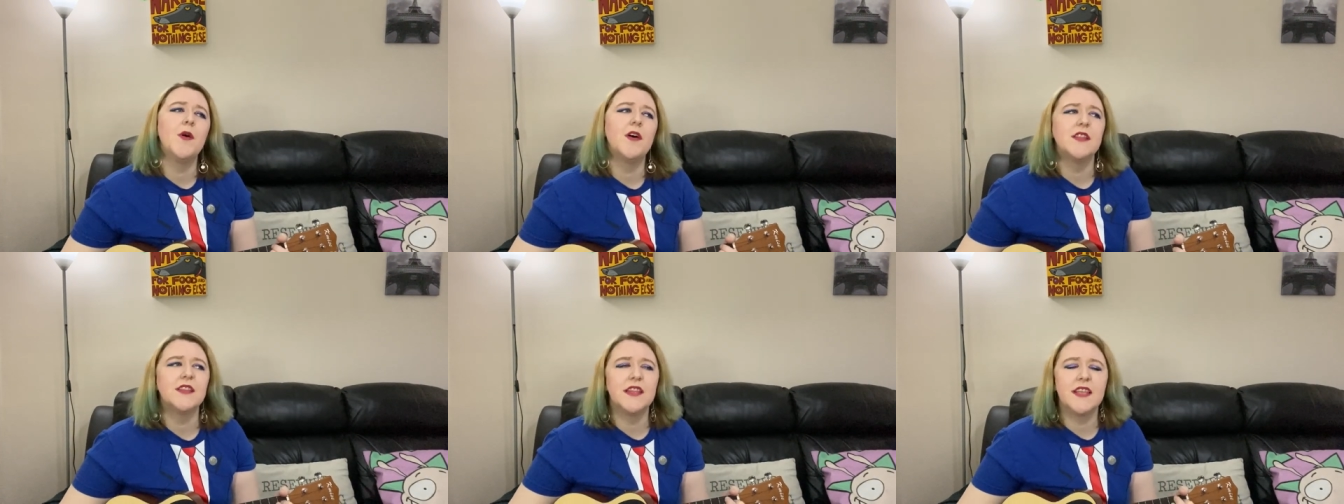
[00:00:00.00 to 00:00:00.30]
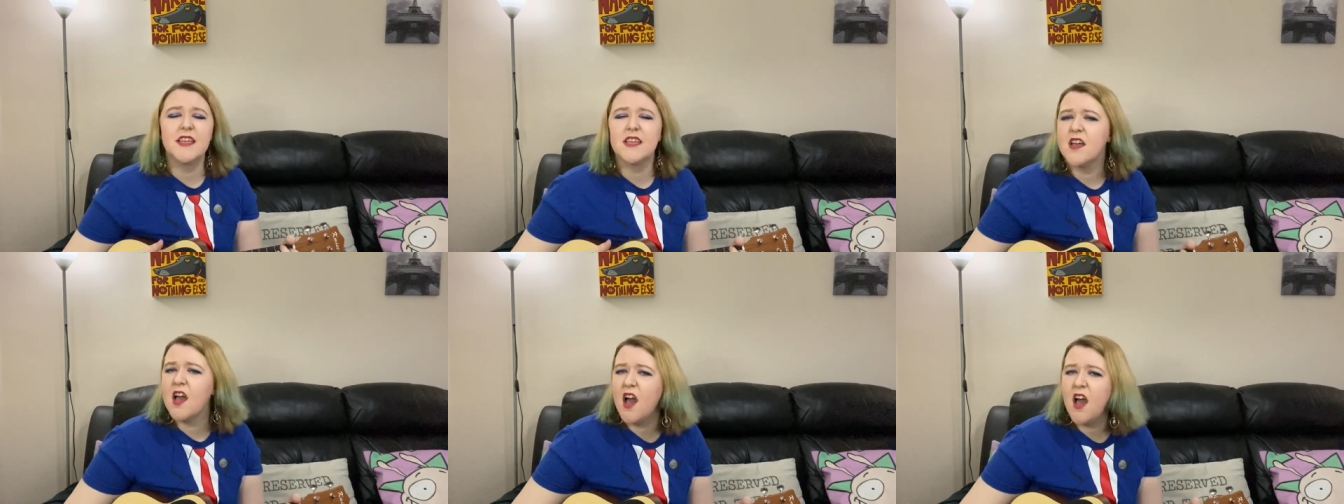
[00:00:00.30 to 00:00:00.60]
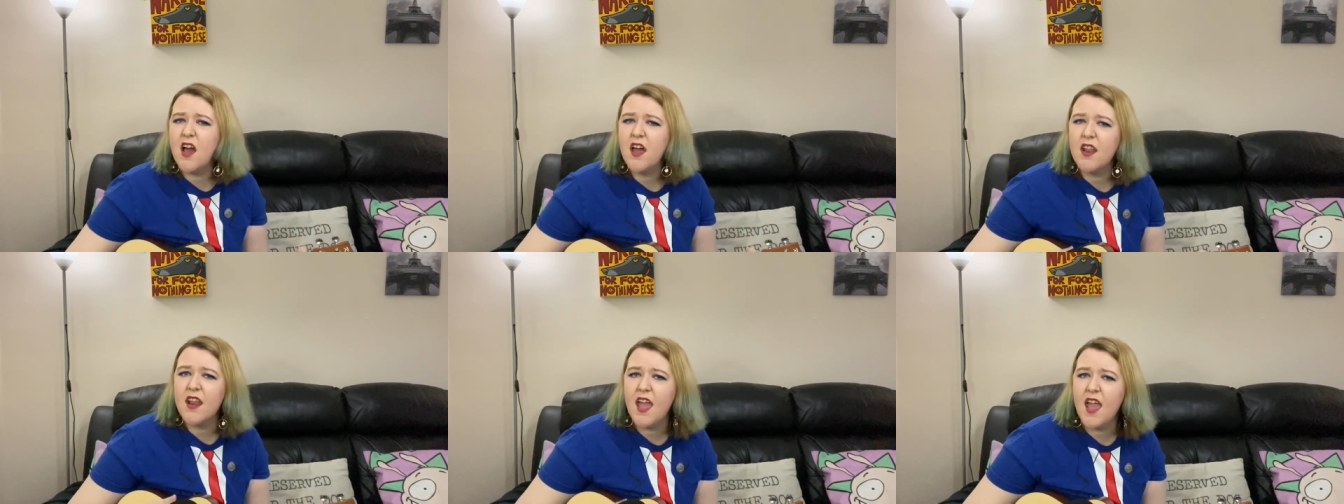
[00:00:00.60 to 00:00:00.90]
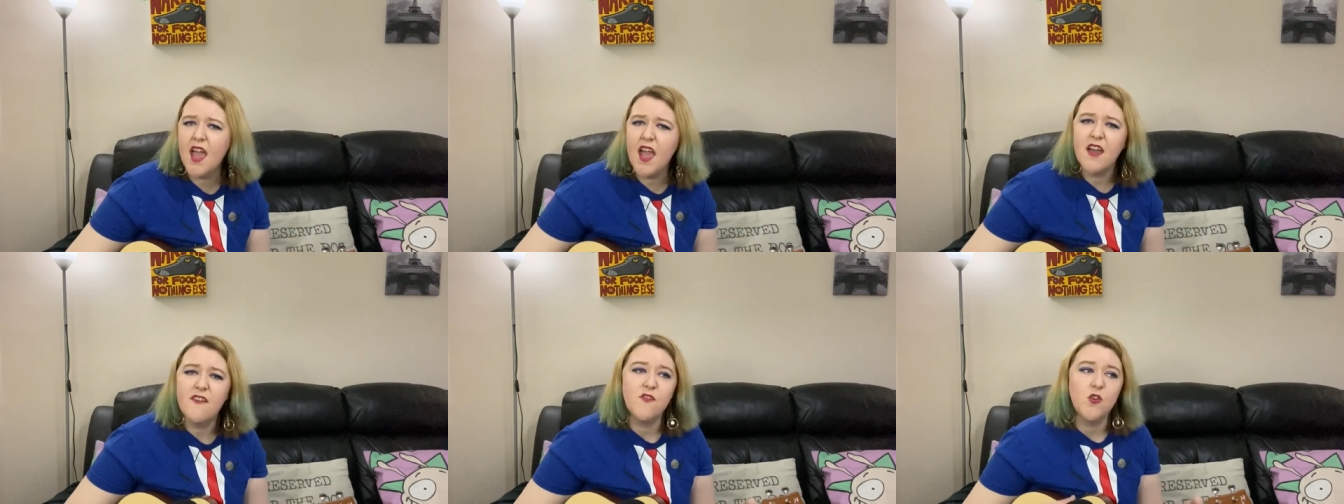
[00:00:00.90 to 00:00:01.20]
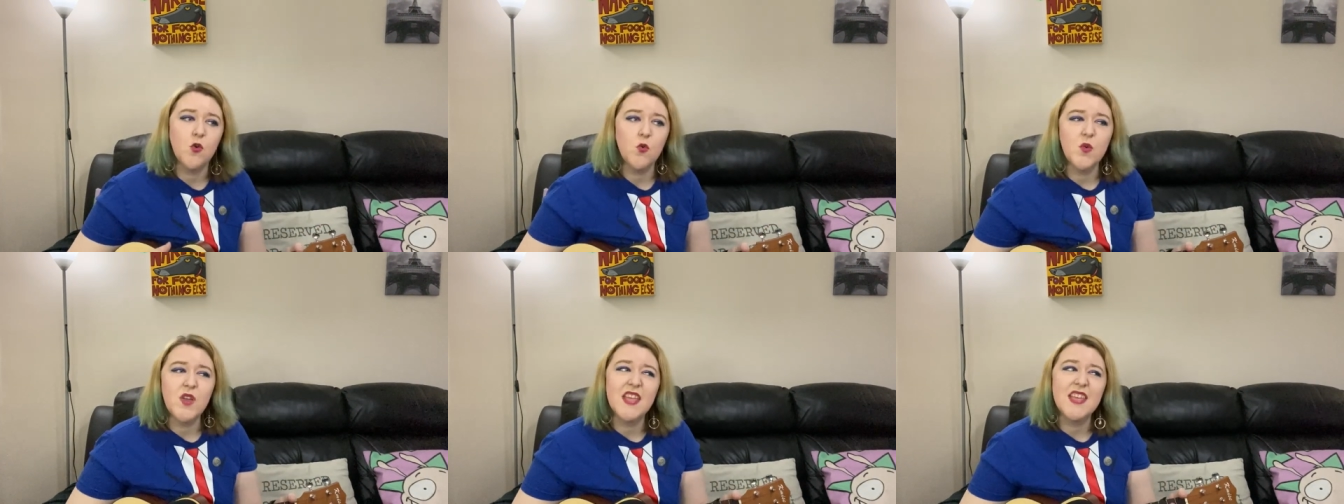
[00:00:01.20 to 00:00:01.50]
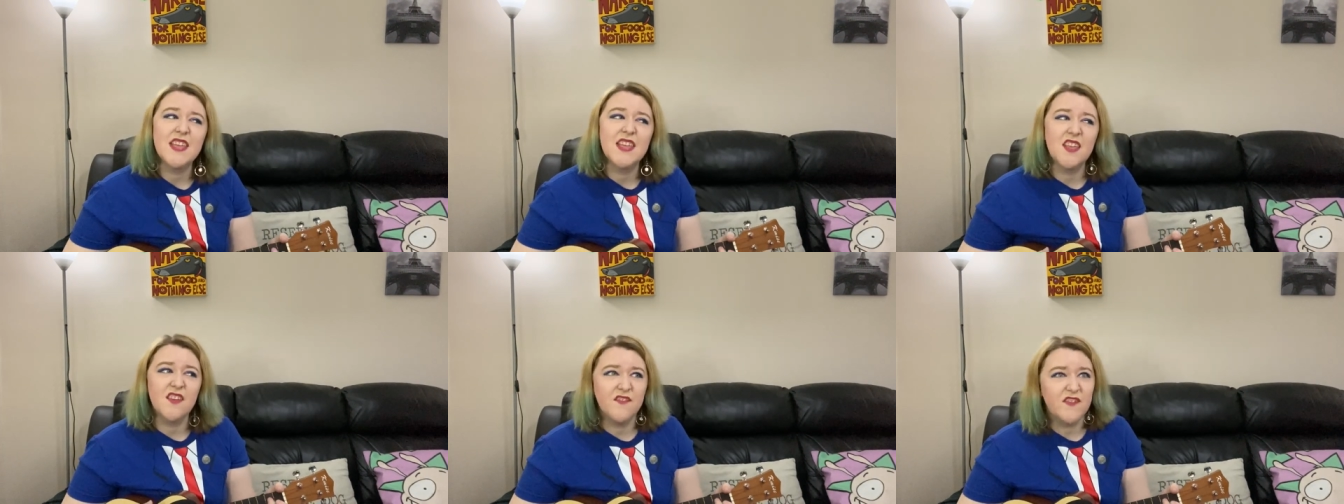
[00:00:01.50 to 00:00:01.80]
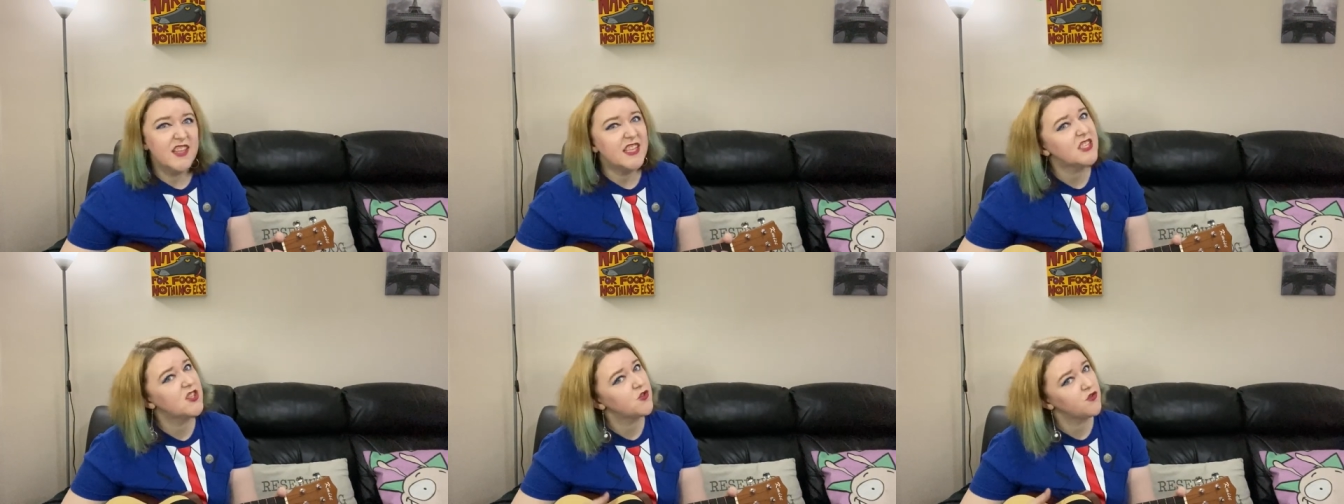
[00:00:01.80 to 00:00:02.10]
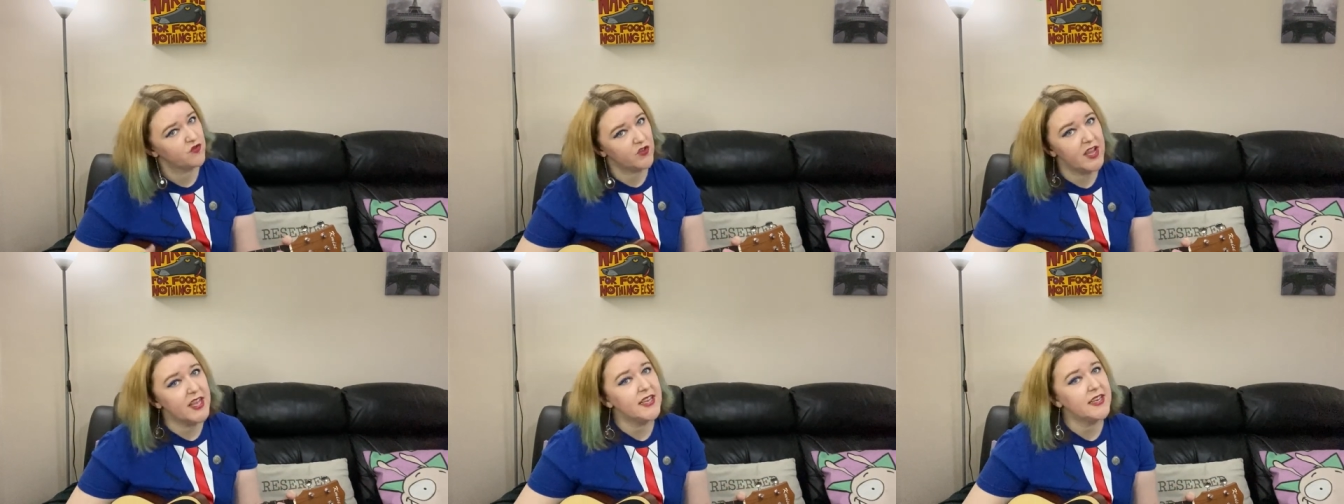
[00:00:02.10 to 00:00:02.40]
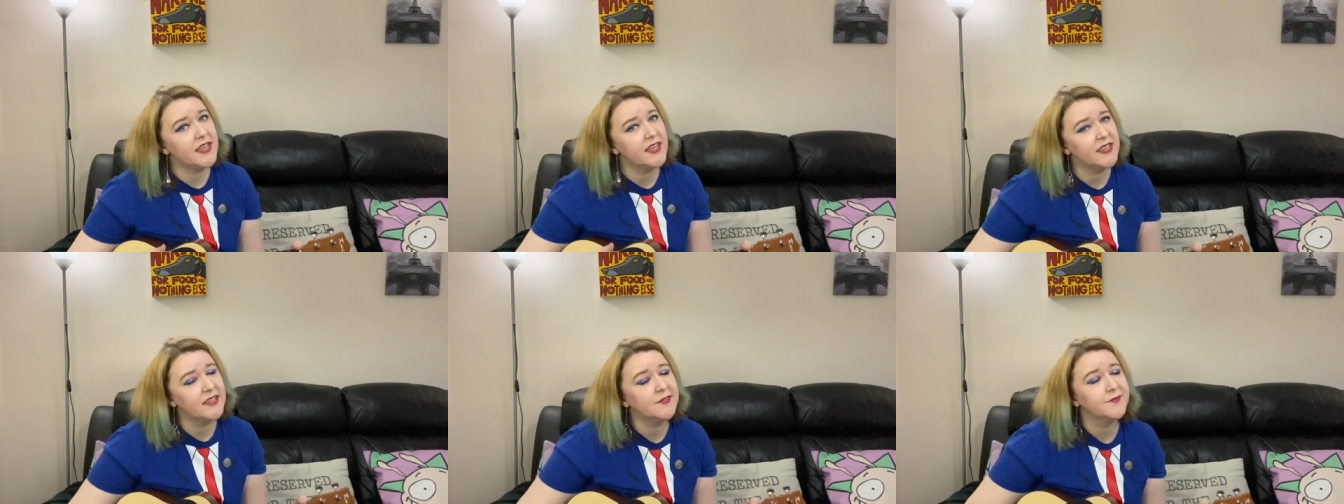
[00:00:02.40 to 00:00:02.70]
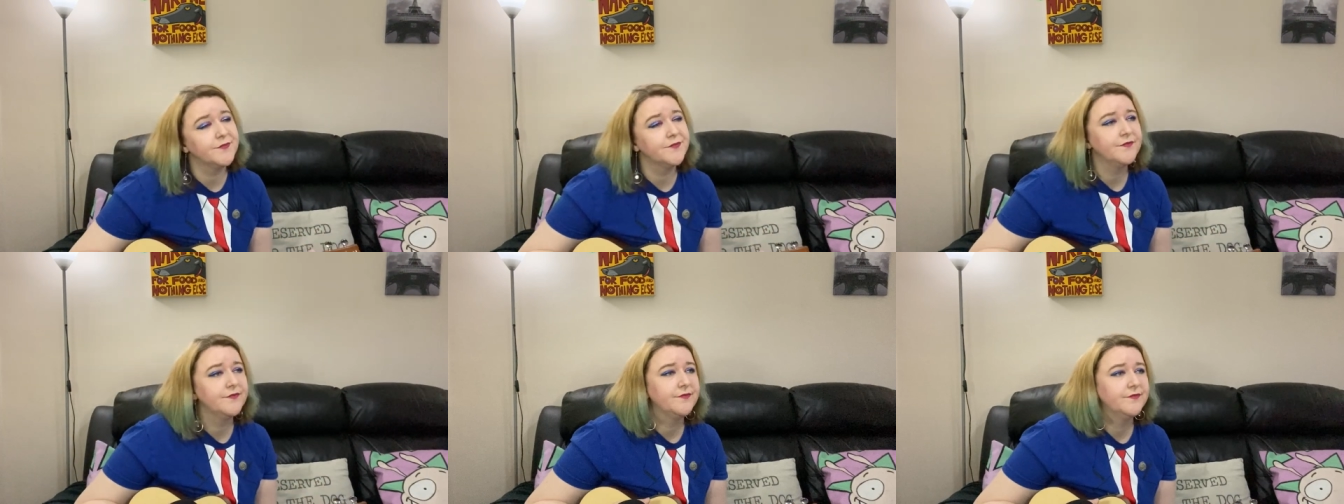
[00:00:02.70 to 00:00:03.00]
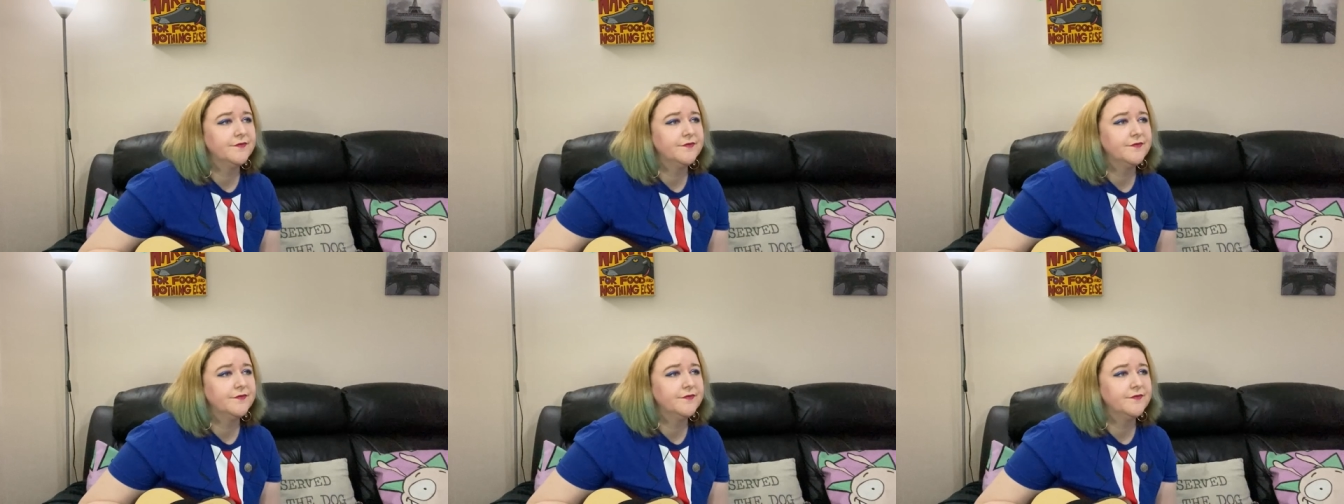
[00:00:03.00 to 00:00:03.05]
but they can't have a wee if it's raining.